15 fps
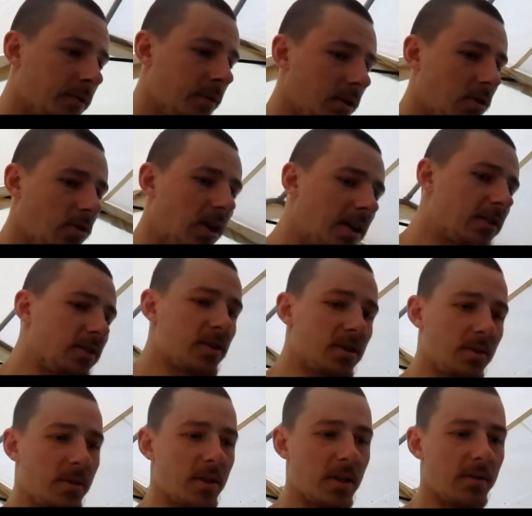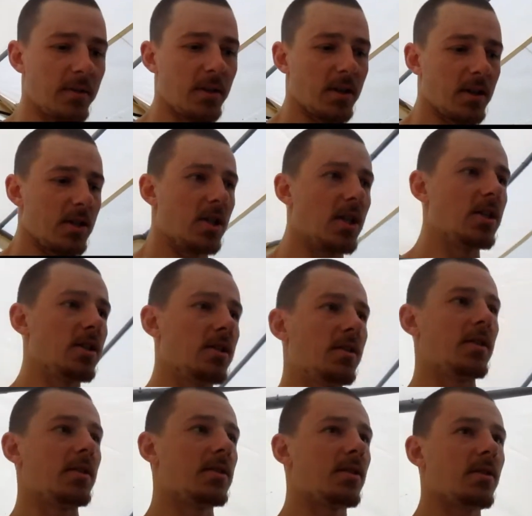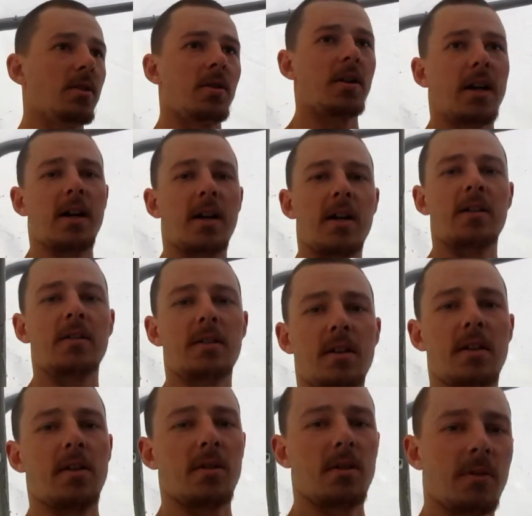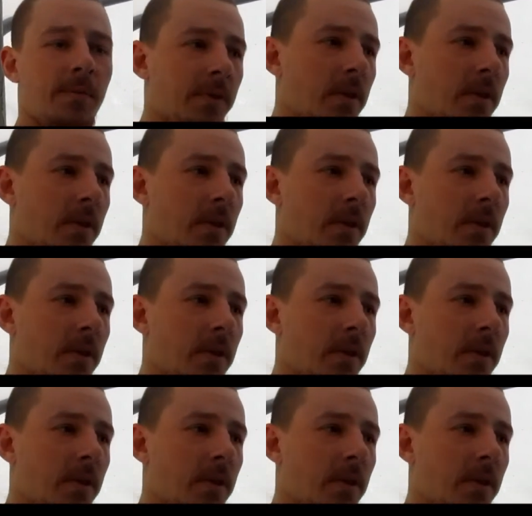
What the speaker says: Craigslist or whatever, or Kijiji, and then say, oh, I got, you know,